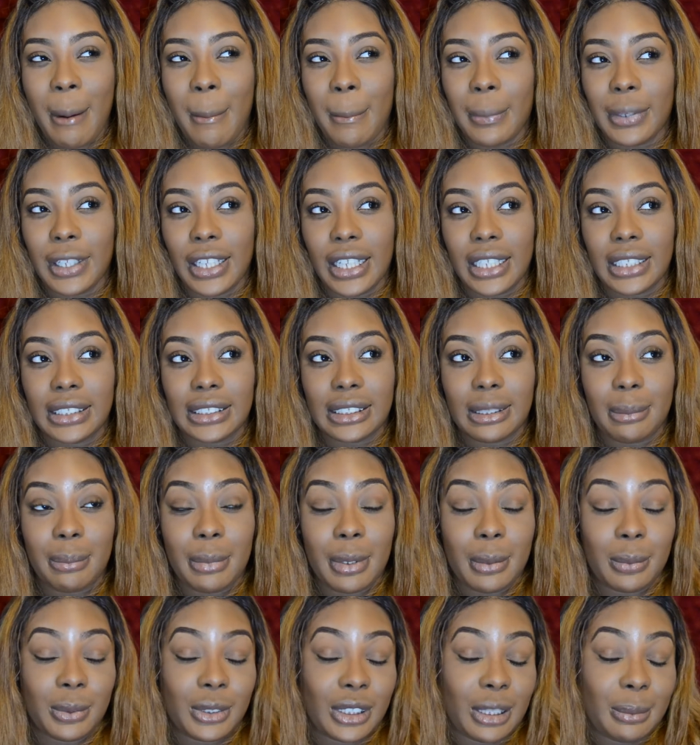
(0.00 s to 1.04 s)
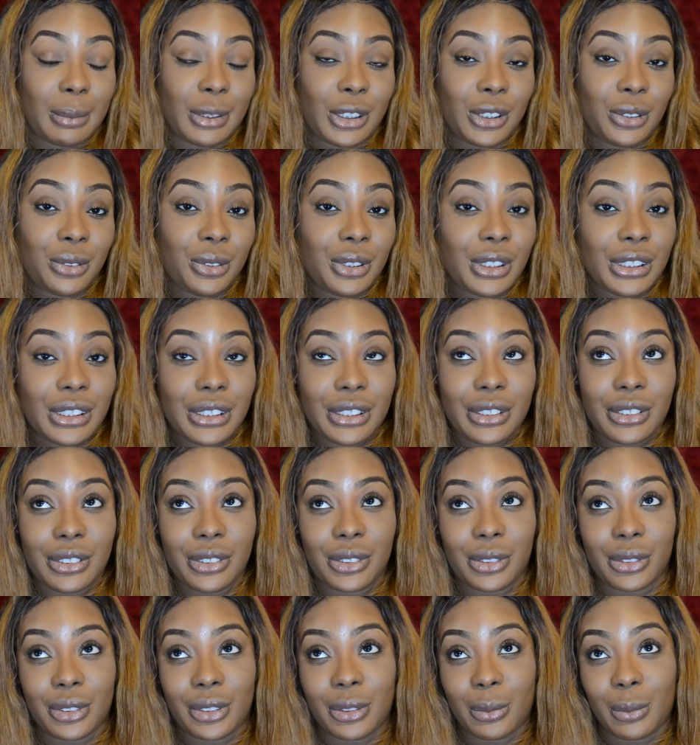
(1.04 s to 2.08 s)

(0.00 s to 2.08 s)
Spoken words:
but some people's could be 2 years or